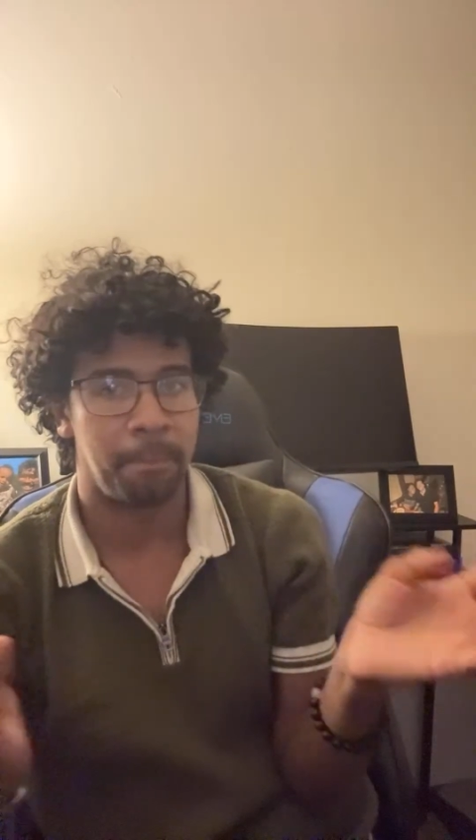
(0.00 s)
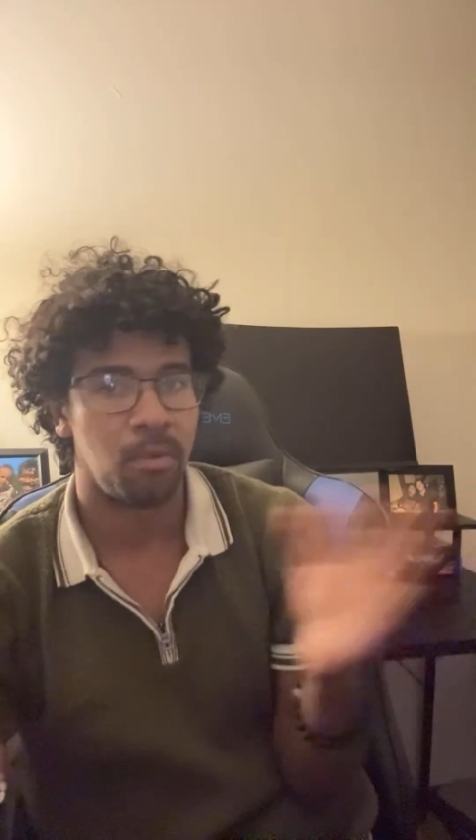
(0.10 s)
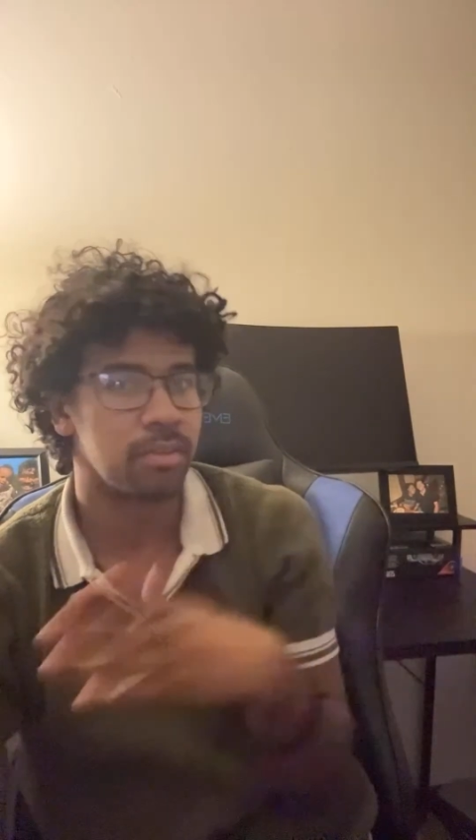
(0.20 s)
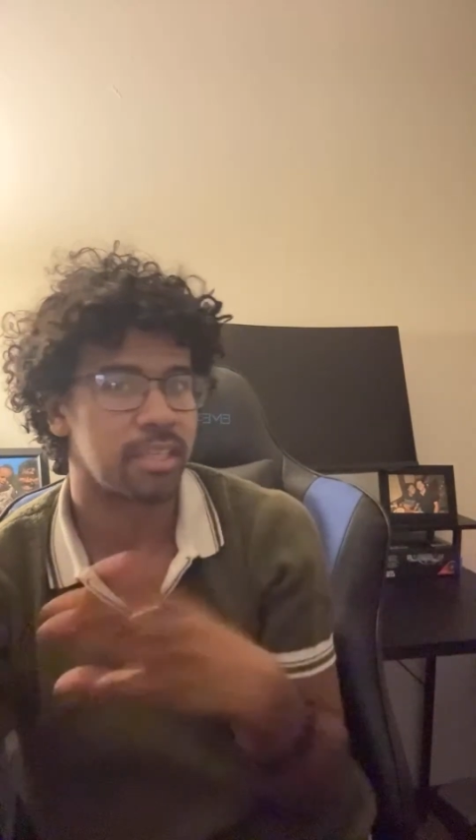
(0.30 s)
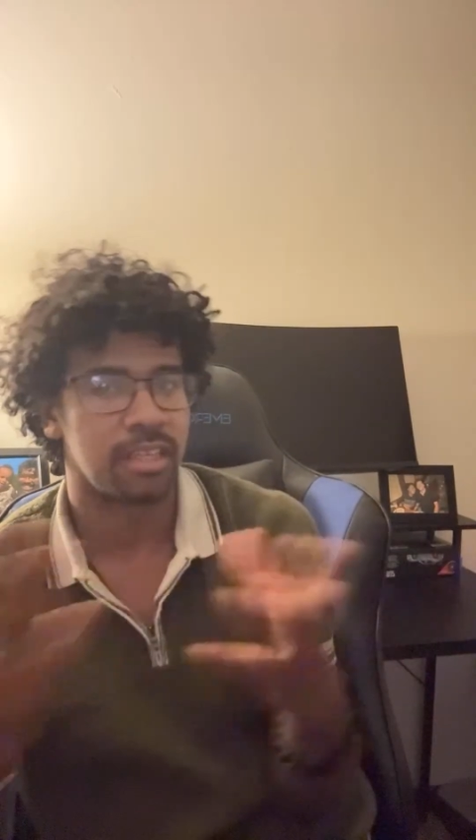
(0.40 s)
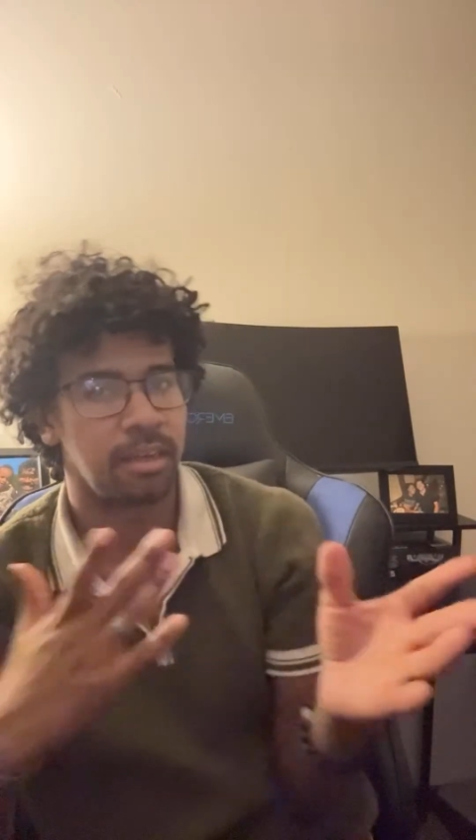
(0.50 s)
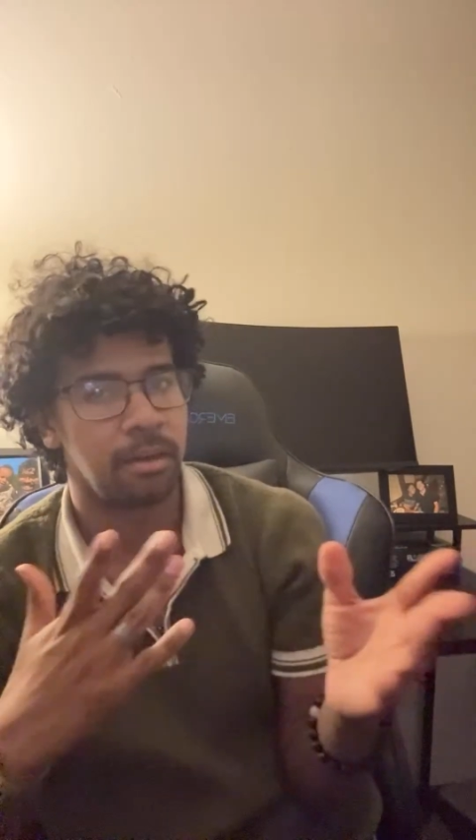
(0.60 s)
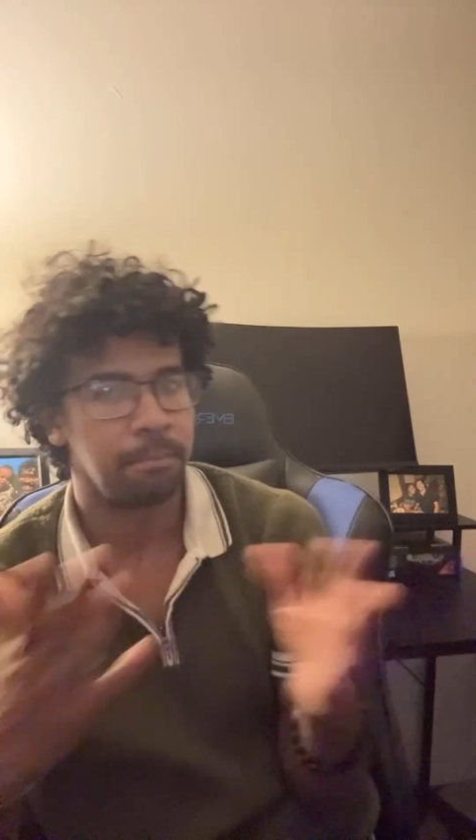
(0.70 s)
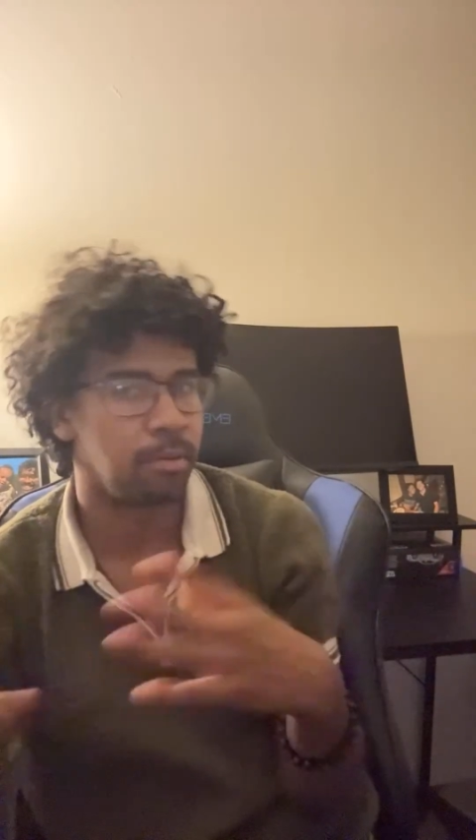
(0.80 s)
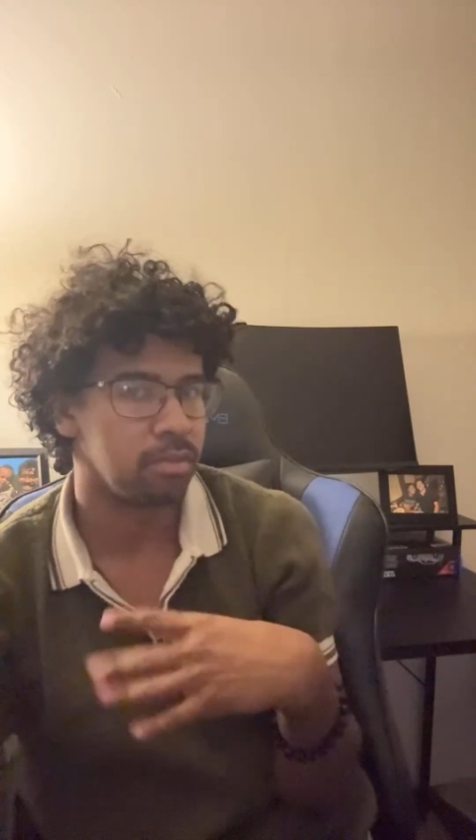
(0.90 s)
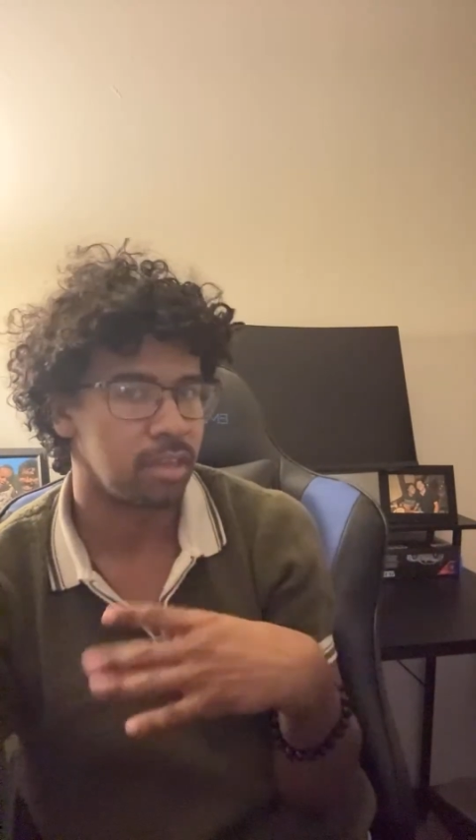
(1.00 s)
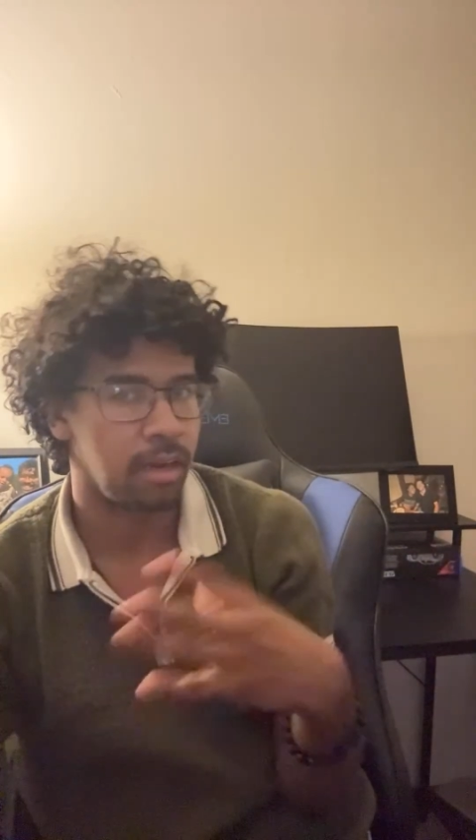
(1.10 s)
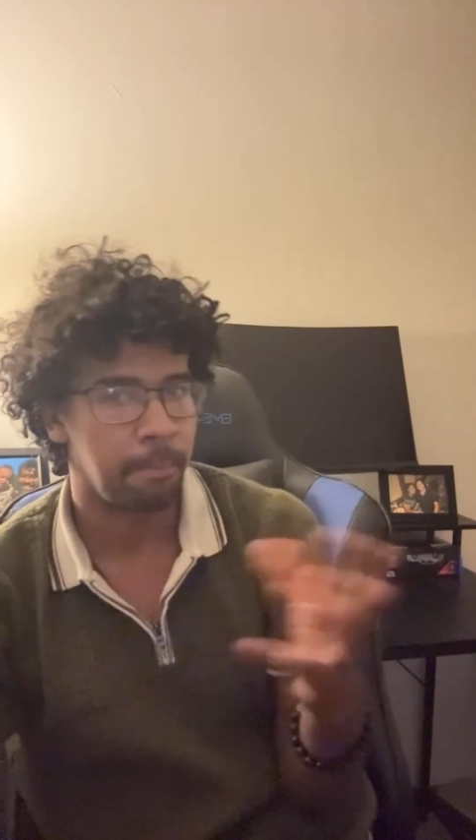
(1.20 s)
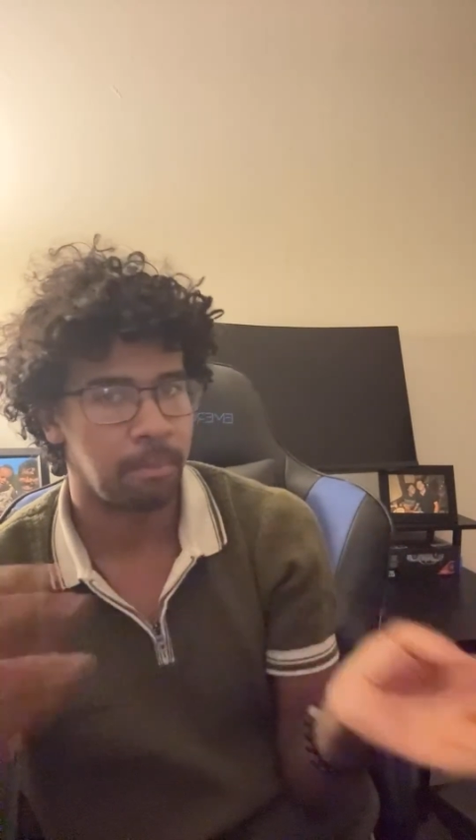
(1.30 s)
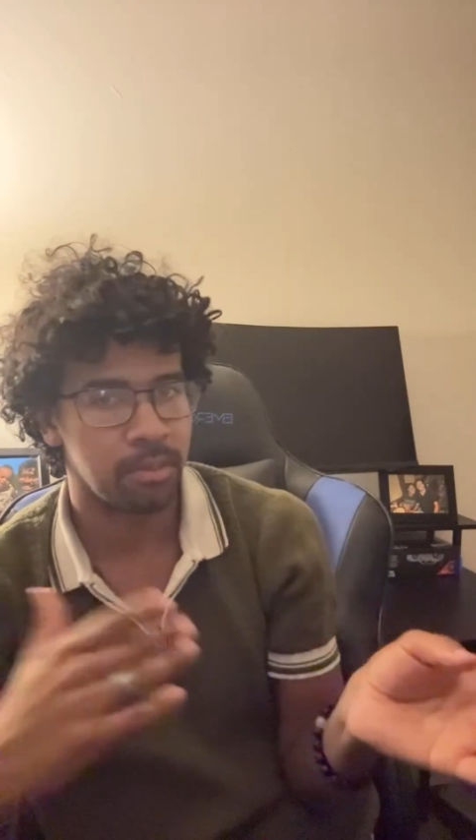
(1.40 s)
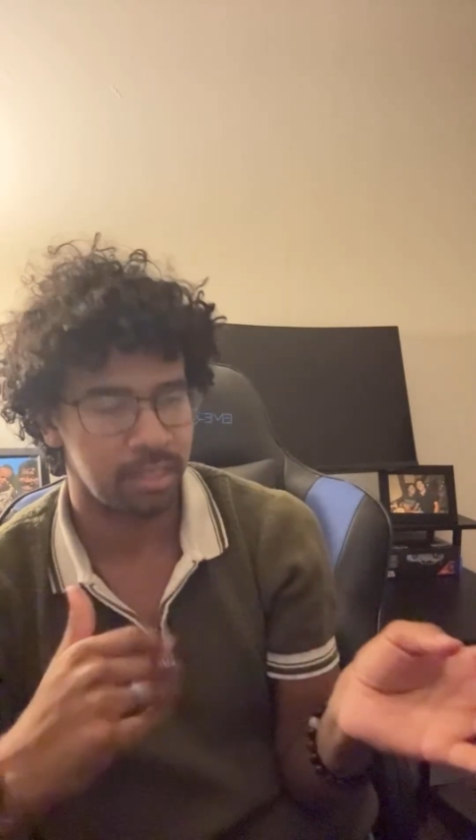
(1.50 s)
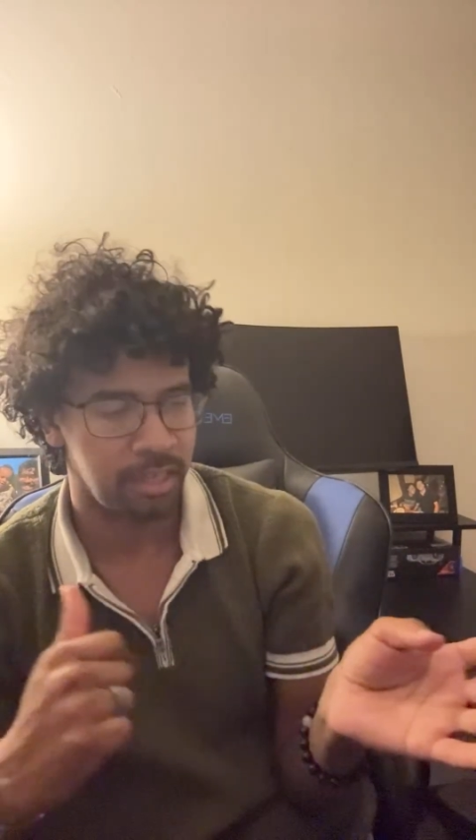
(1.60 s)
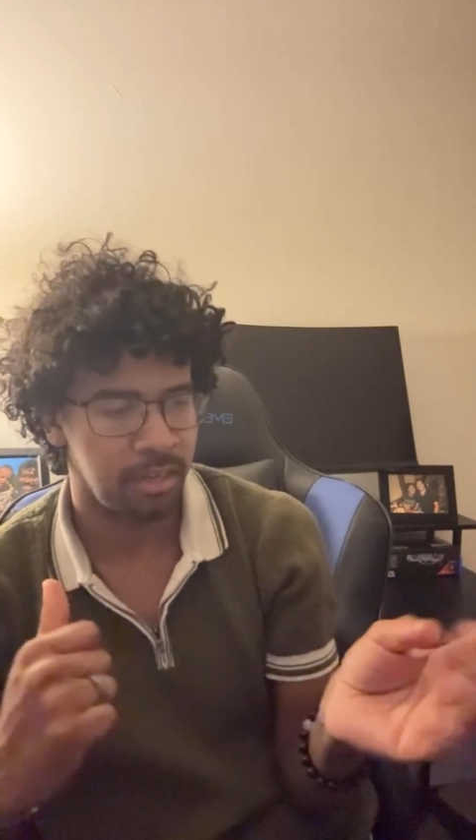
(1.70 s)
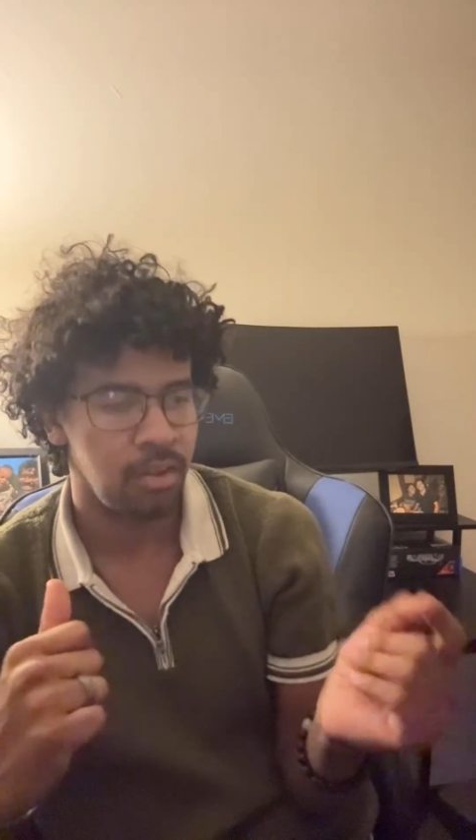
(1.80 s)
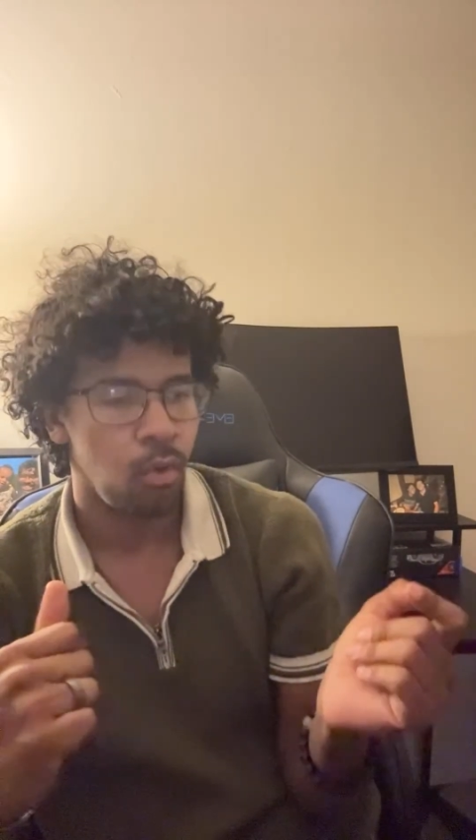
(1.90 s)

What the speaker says: bolt on and bolt in,